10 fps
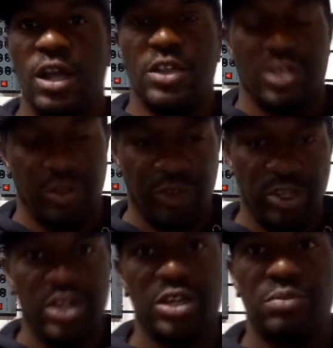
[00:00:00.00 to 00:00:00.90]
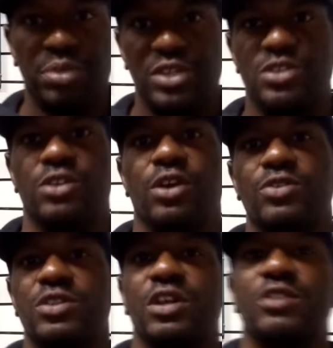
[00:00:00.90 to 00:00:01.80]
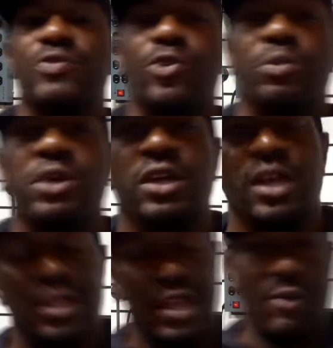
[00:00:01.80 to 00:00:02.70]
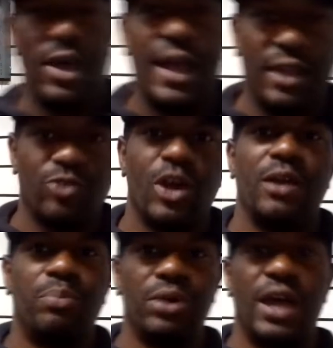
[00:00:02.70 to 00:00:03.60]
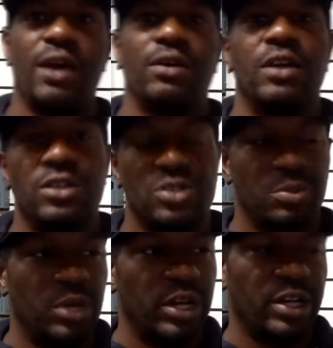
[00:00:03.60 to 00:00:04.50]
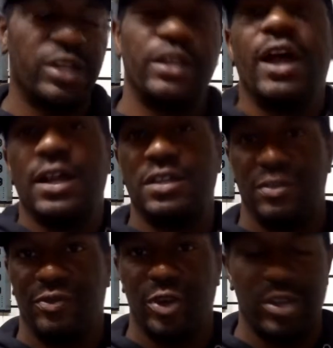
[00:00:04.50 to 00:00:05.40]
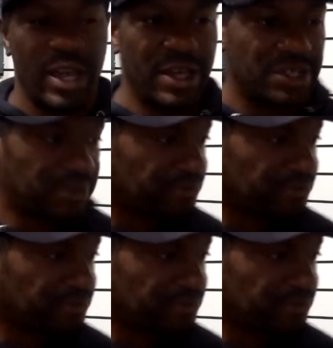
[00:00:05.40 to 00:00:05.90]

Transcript: So if you could, please do those things for me. That way I can try to put out some good content for you guys.